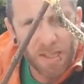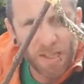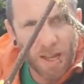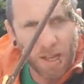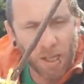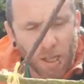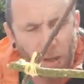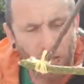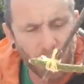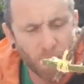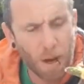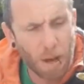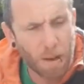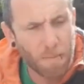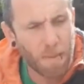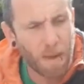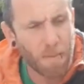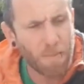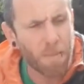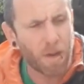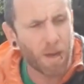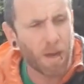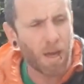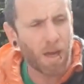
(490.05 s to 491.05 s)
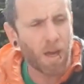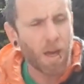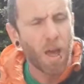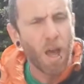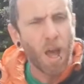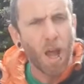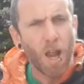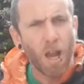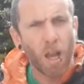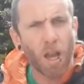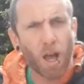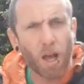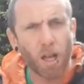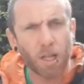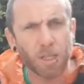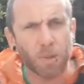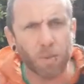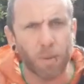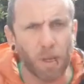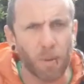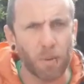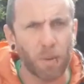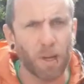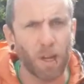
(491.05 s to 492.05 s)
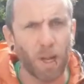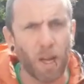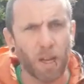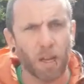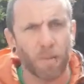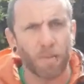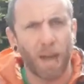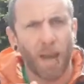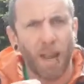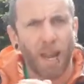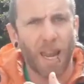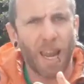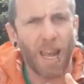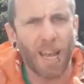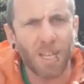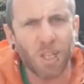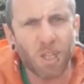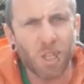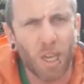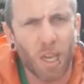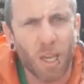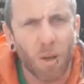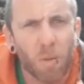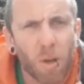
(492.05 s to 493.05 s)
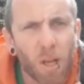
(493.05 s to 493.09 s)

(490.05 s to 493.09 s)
Now you remember last week we learned about lashing.